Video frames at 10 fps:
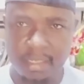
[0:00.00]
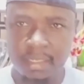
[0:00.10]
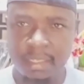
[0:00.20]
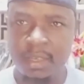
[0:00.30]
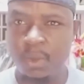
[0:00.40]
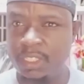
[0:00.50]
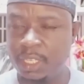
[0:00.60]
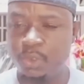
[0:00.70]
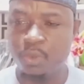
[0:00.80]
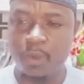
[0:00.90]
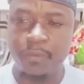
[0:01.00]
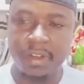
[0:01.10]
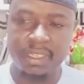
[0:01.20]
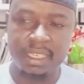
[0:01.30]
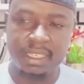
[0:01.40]
He wanted to go
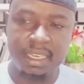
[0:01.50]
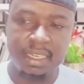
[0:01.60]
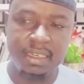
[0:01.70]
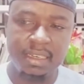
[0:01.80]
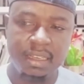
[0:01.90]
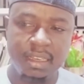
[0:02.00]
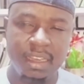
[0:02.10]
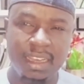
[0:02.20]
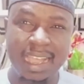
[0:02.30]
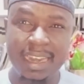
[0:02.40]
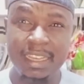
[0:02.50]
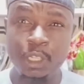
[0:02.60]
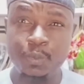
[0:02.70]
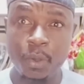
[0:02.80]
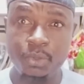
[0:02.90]
for it again, and
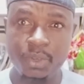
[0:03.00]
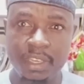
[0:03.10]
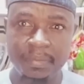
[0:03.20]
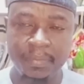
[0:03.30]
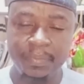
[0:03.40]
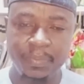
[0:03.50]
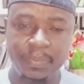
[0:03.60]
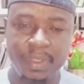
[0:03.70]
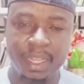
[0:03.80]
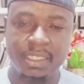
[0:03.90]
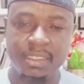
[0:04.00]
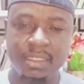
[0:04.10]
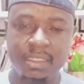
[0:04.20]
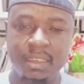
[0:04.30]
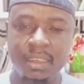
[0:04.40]
he spoke to him that,
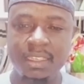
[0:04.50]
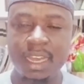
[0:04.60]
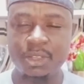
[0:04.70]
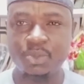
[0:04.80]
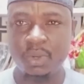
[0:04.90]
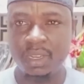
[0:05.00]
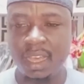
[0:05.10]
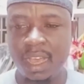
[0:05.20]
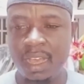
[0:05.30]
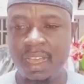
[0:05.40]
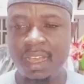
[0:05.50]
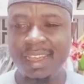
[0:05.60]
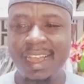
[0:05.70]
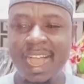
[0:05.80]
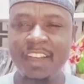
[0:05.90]
ya Rasulullah,
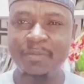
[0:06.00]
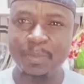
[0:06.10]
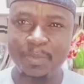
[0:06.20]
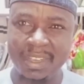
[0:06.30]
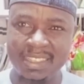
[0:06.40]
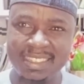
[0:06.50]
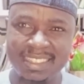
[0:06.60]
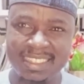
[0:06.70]
I have been poisoned.